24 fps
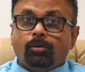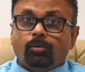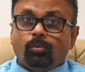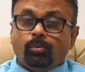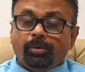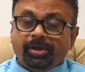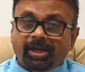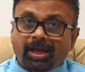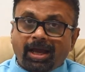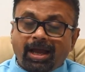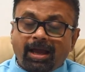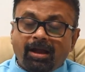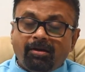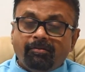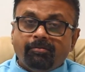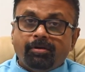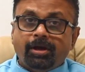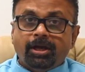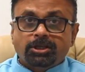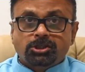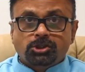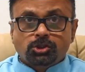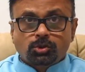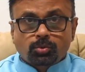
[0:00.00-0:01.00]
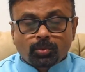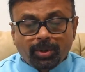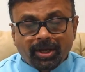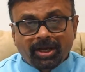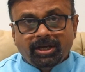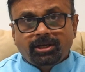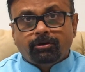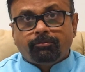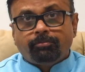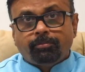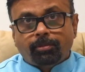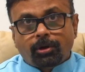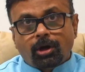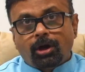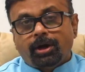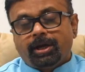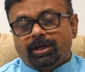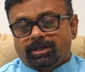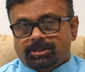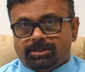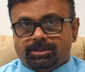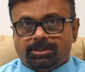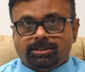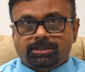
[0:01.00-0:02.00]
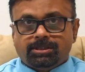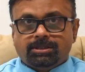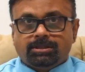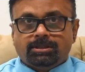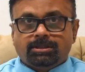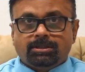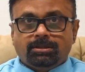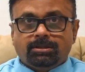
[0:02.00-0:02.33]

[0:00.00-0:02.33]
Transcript: We have a suite of products.